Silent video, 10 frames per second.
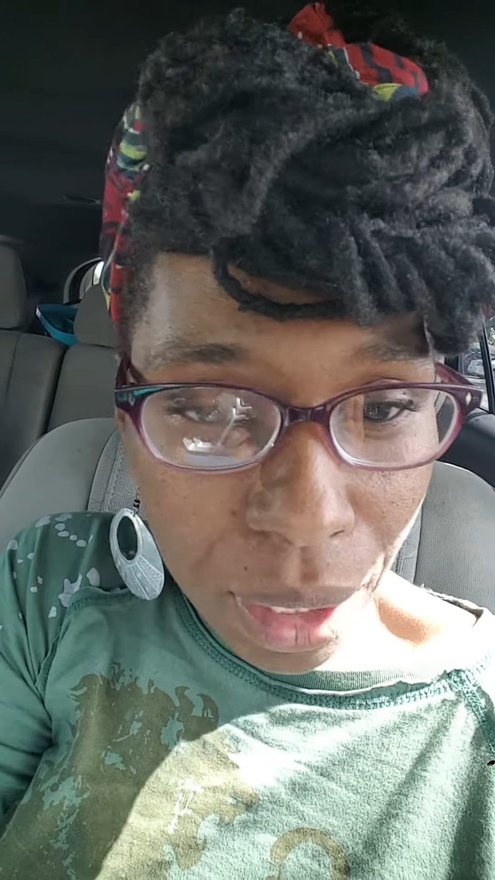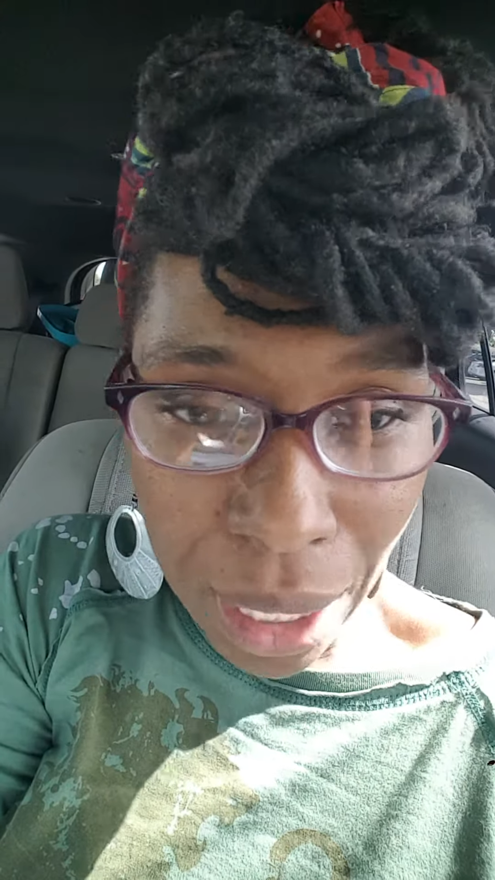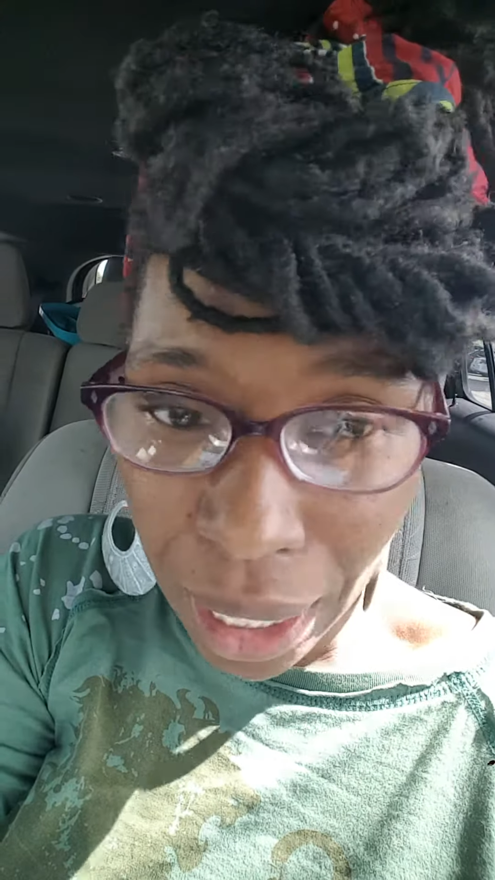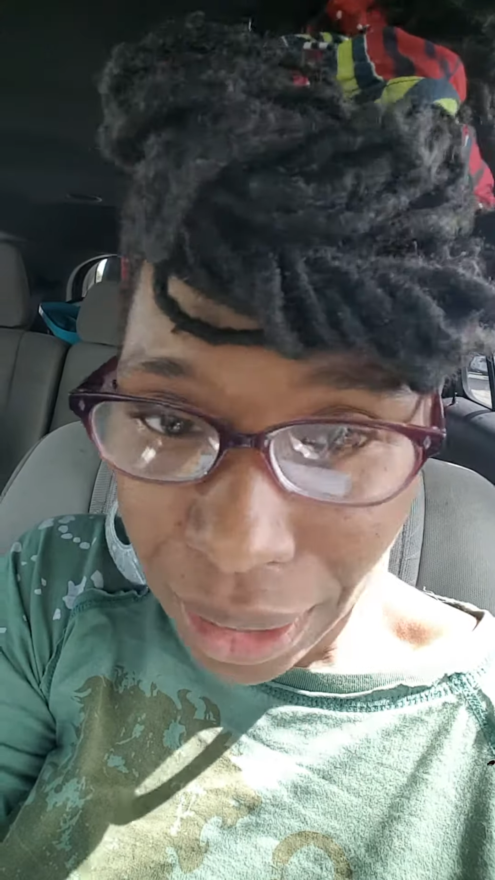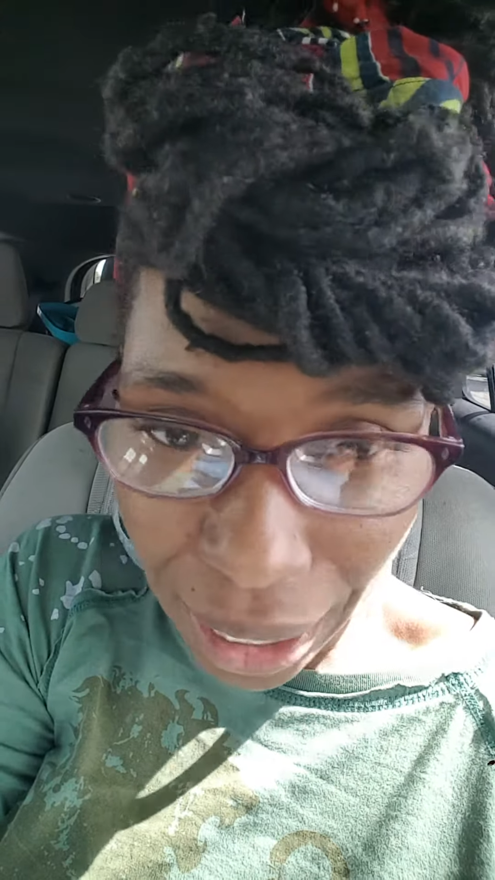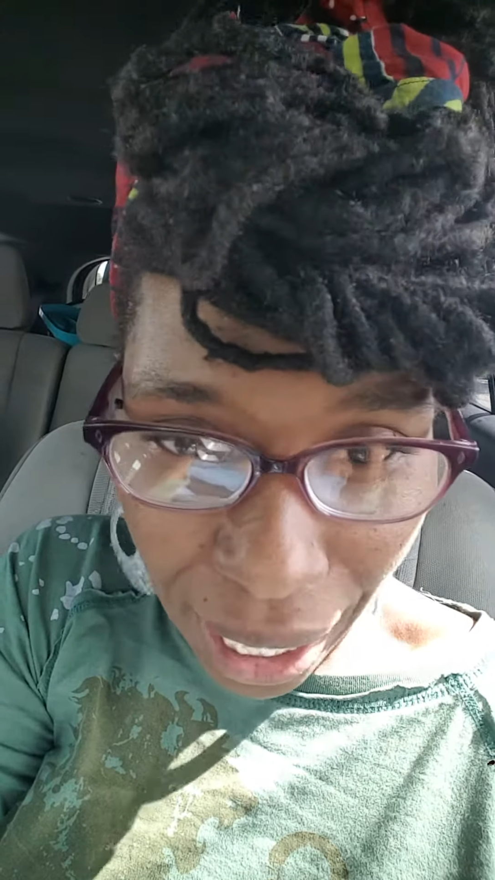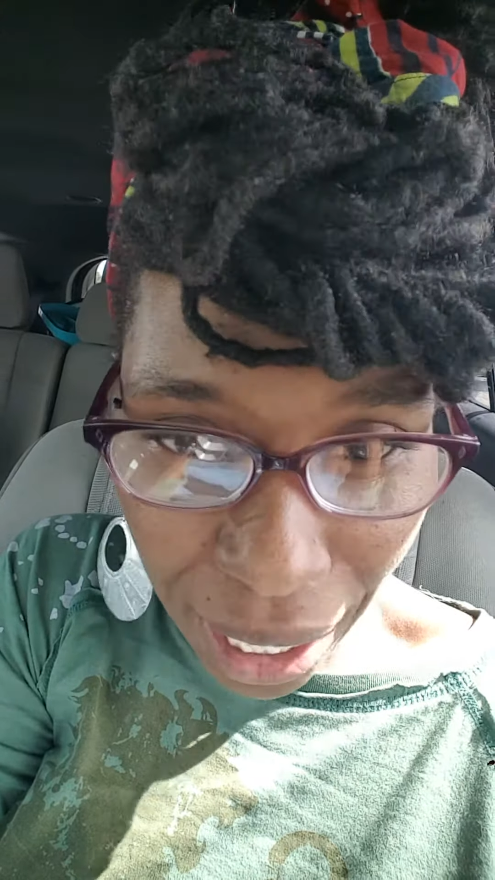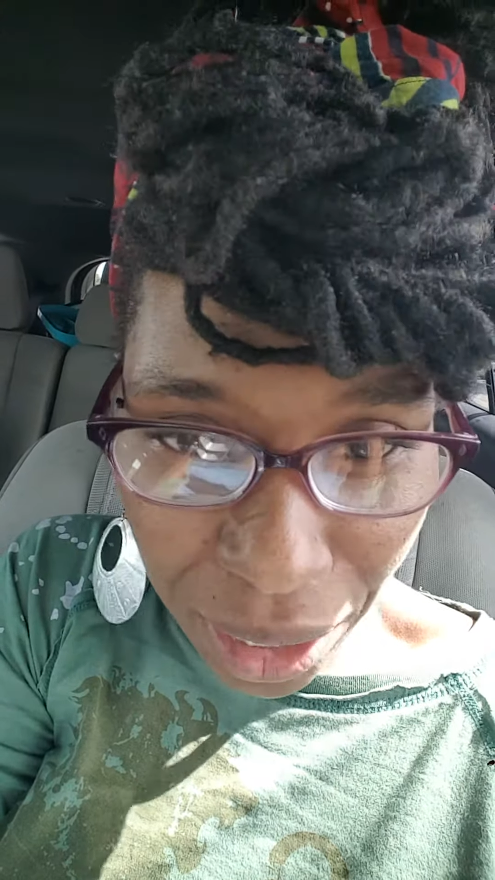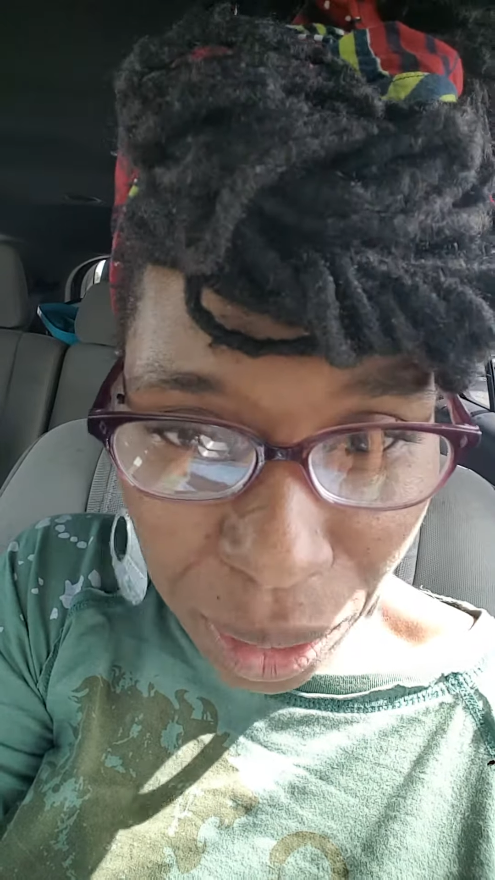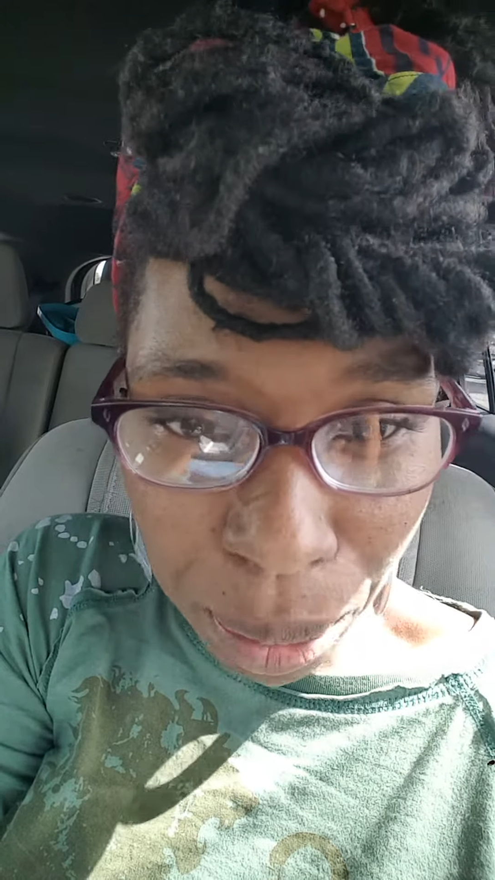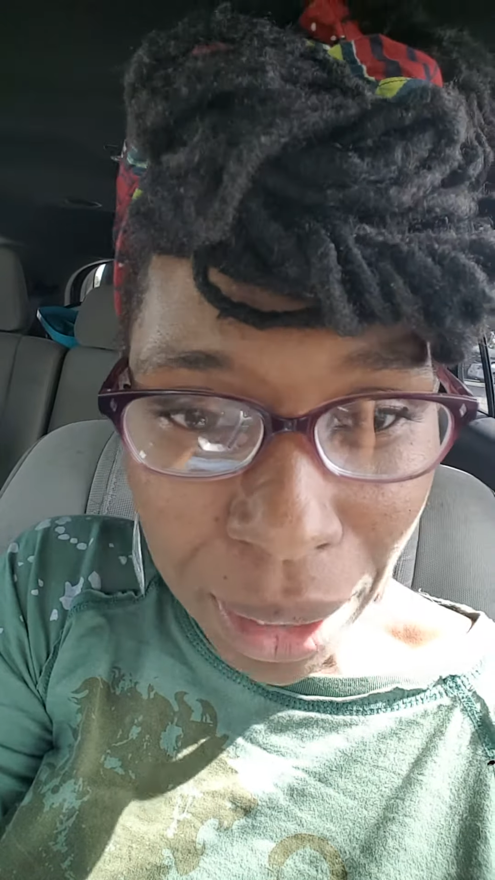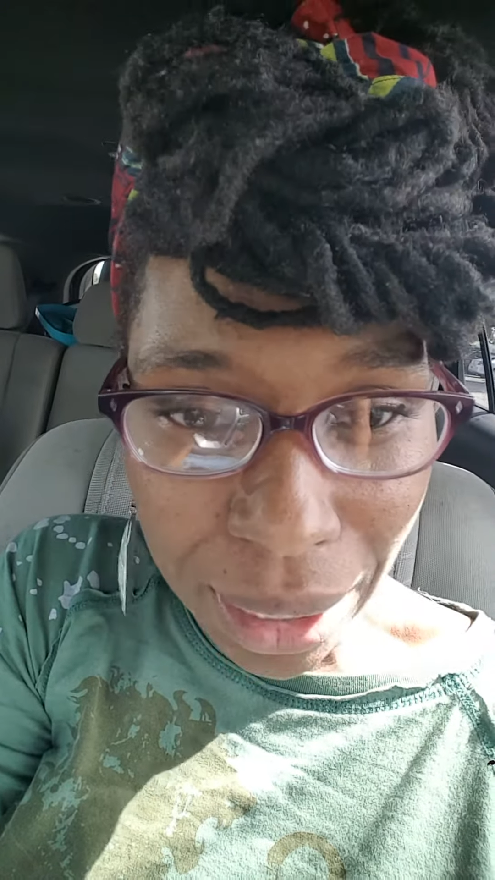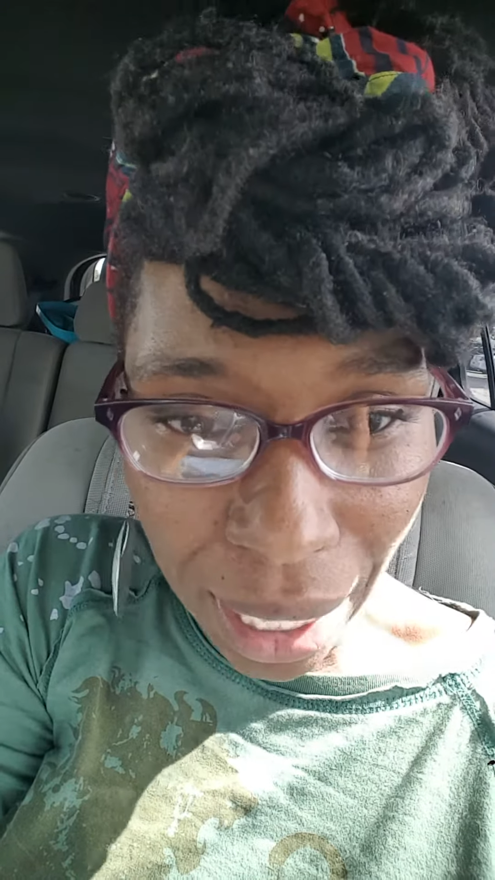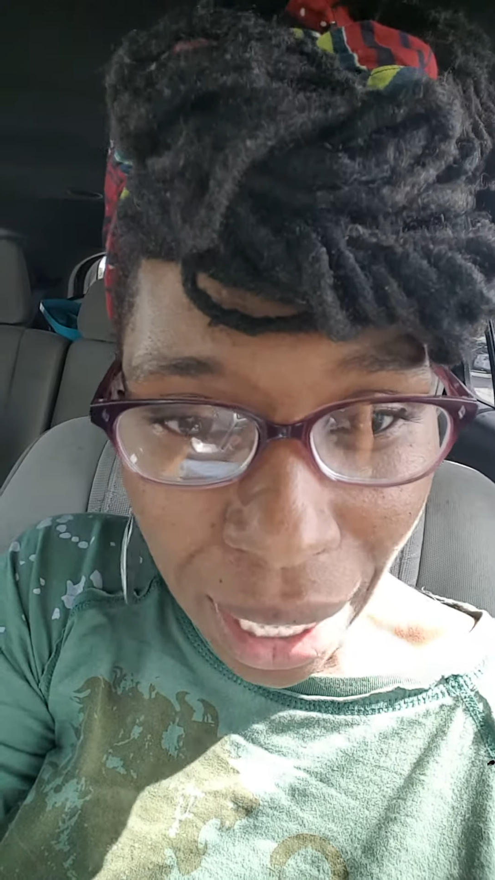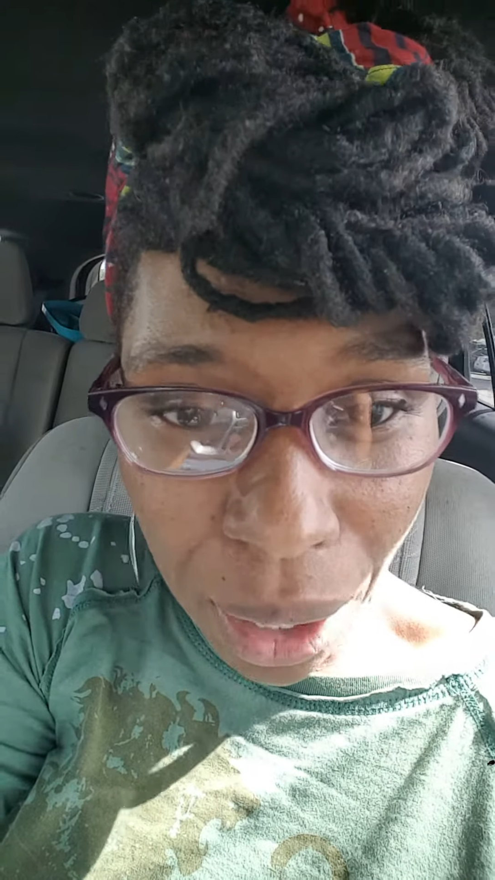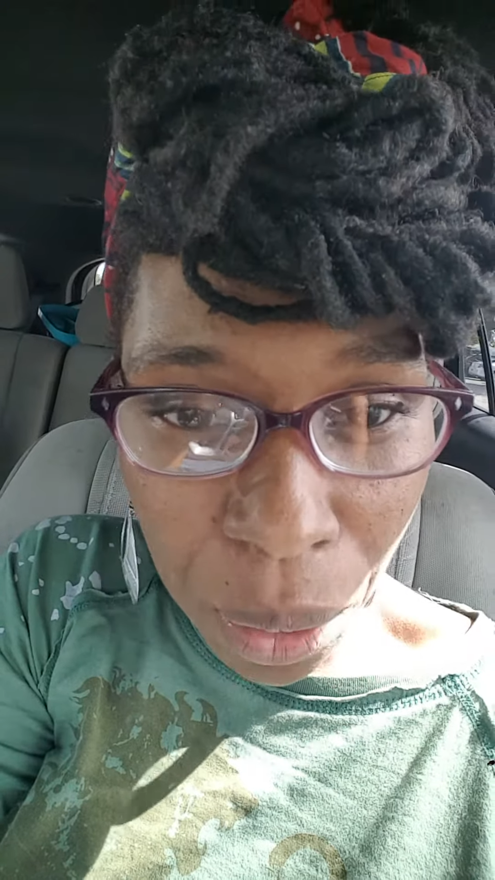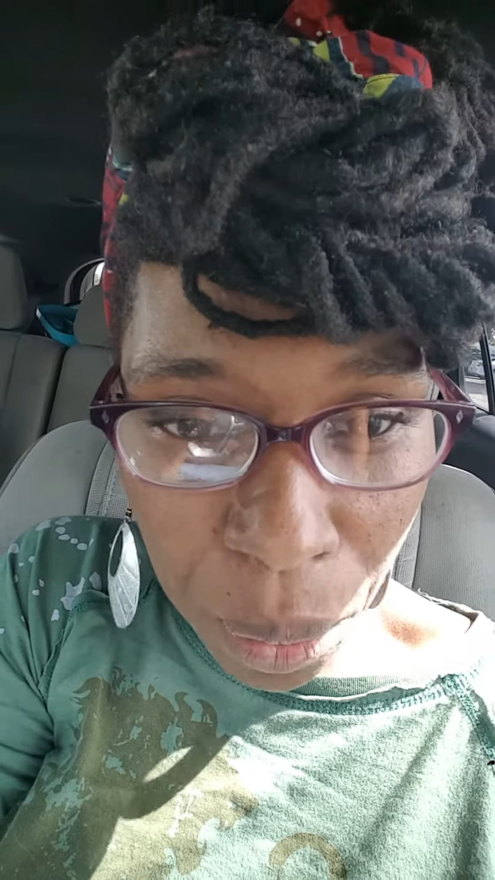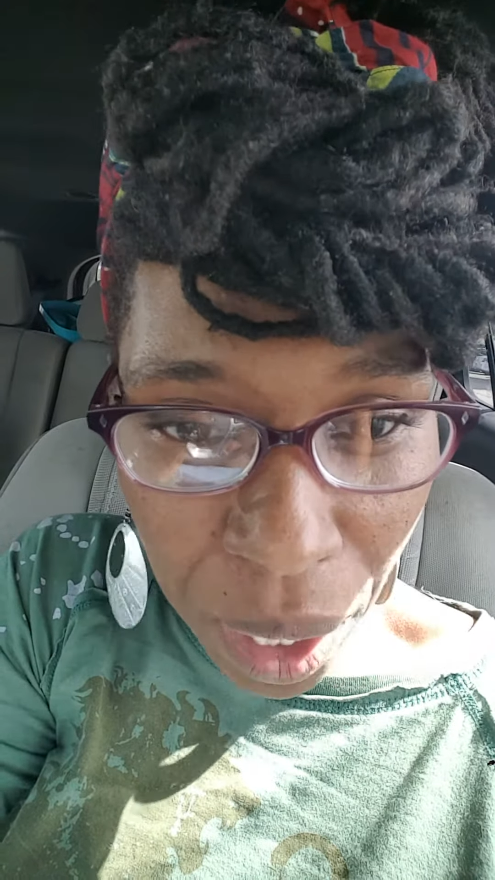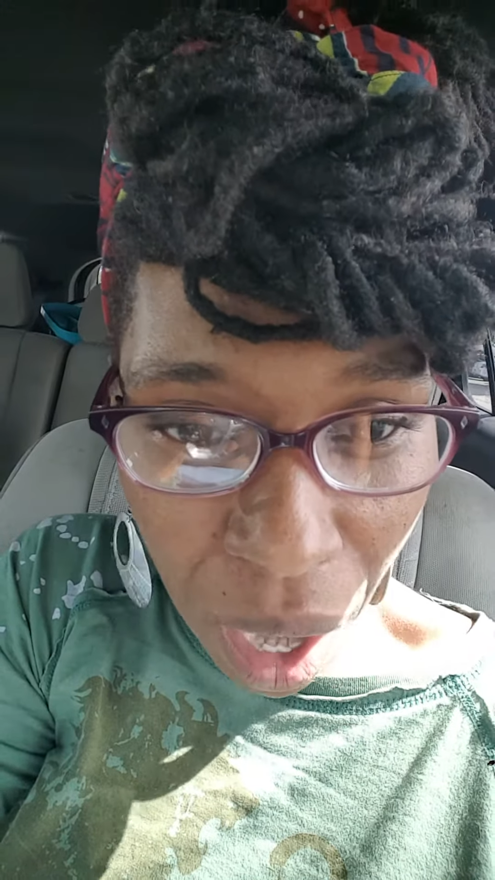not change, but take who we